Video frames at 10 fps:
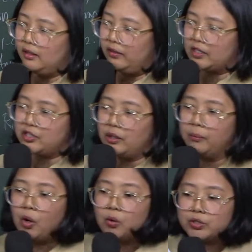That's the
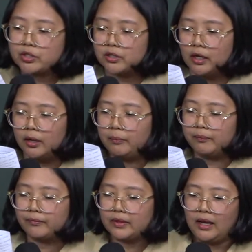most
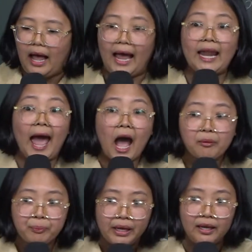um,
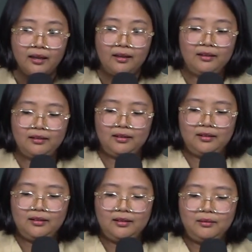unhappy,
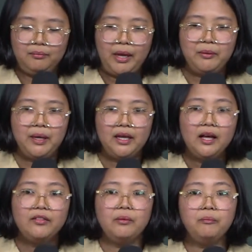maybe
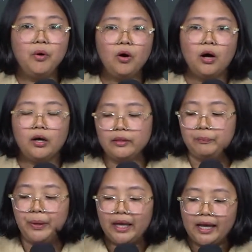the, mo- uh, the
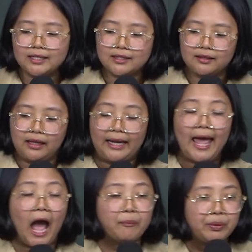biggest
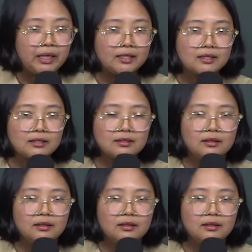unhappiness